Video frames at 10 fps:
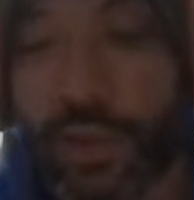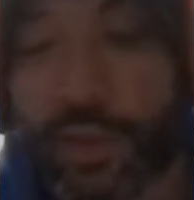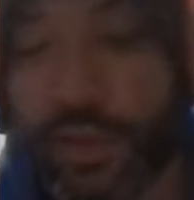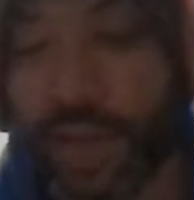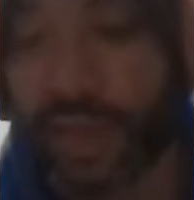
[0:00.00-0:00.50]

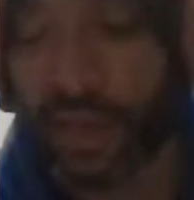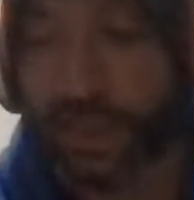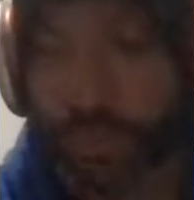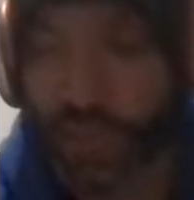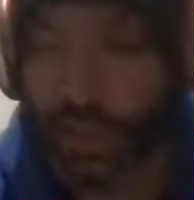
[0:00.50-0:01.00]
Then I
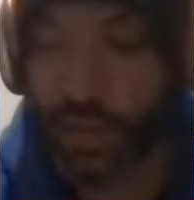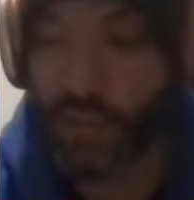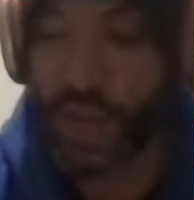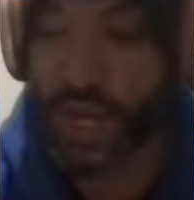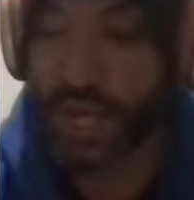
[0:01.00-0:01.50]
could pay off
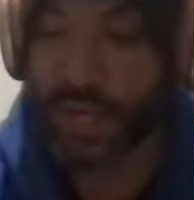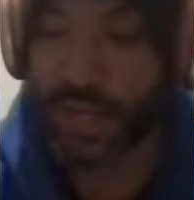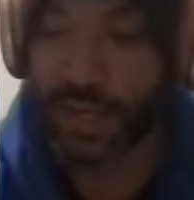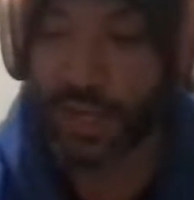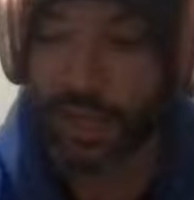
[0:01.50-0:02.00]
Ed,
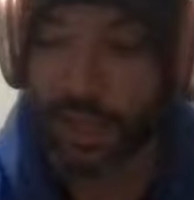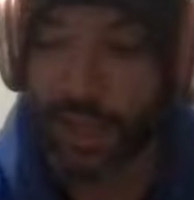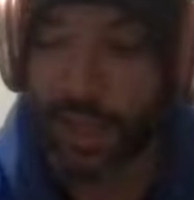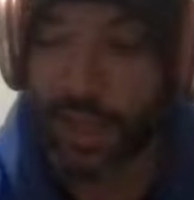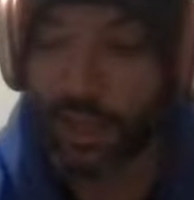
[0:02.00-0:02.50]

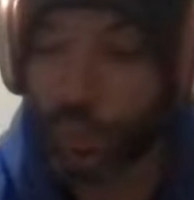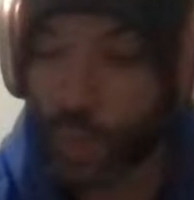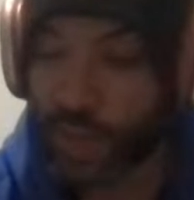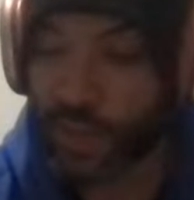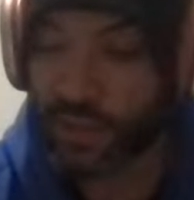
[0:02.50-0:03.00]
as
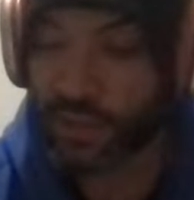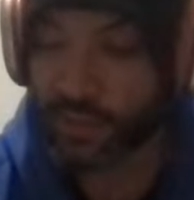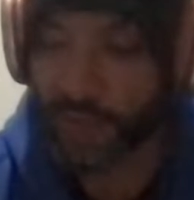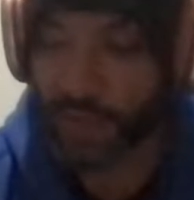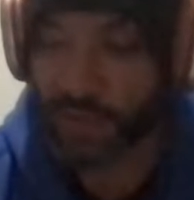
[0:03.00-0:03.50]
well as the
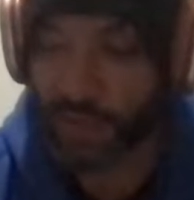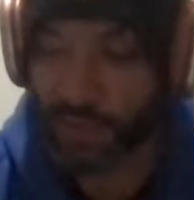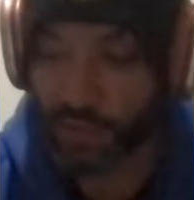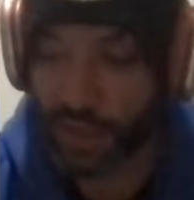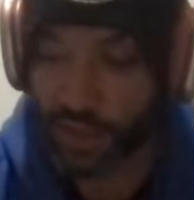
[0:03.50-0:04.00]

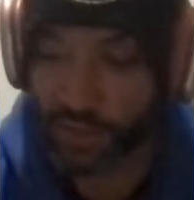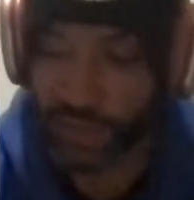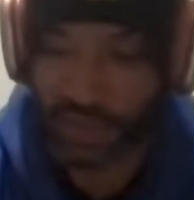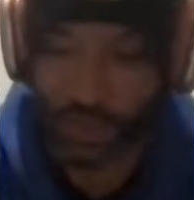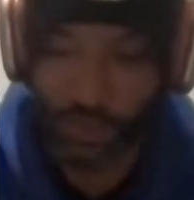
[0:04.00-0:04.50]
$5,000
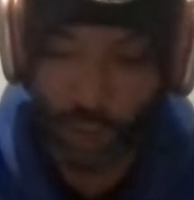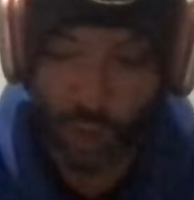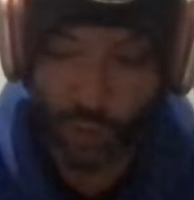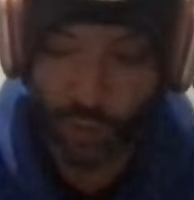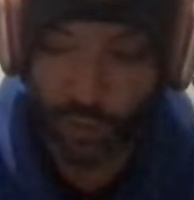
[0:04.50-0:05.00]
I had
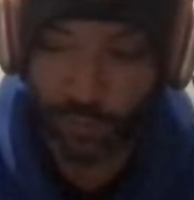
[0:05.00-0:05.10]
borrowed